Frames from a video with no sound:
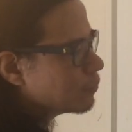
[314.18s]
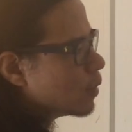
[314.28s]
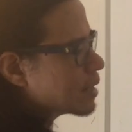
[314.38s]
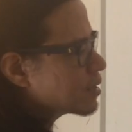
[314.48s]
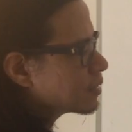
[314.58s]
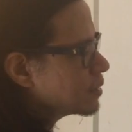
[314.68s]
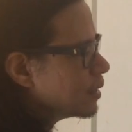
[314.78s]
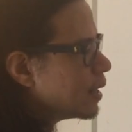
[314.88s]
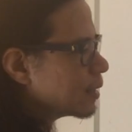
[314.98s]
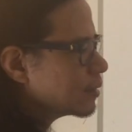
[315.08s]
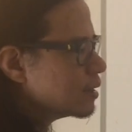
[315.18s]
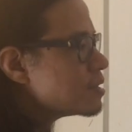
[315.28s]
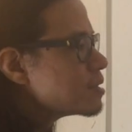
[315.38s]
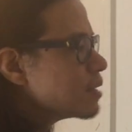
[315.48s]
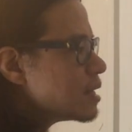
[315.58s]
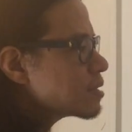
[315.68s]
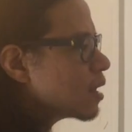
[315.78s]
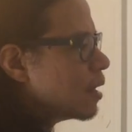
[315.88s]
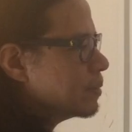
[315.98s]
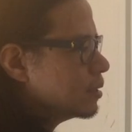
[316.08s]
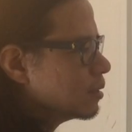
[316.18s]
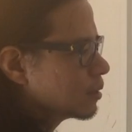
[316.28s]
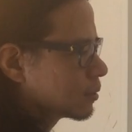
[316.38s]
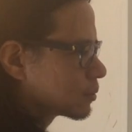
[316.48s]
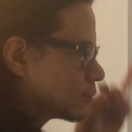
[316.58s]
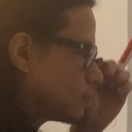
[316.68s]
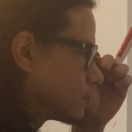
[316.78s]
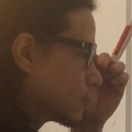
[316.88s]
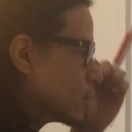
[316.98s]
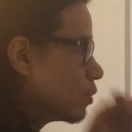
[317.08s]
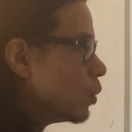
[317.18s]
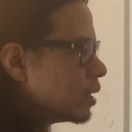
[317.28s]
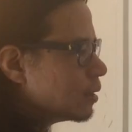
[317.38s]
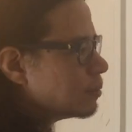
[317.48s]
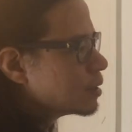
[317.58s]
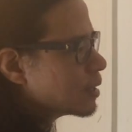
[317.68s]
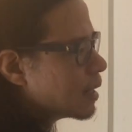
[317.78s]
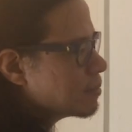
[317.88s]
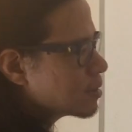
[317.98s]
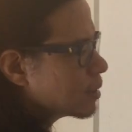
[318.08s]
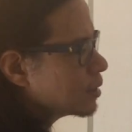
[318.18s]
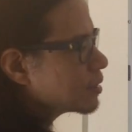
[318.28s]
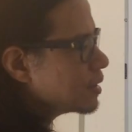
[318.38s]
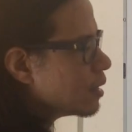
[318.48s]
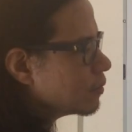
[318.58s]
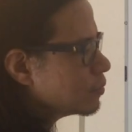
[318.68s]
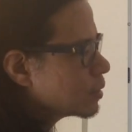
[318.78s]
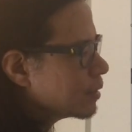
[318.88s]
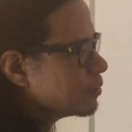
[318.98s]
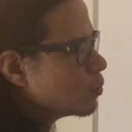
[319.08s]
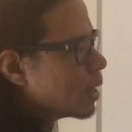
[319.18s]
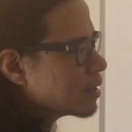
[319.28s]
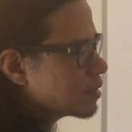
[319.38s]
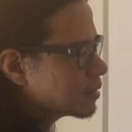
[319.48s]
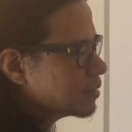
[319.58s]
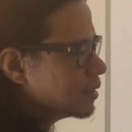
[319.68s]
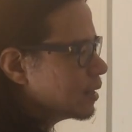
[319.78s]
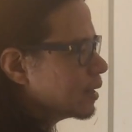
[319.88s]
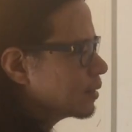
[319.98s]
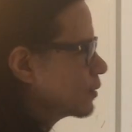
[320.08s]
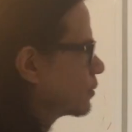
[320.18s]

of 169. This is less common. What number times itself will give you 169?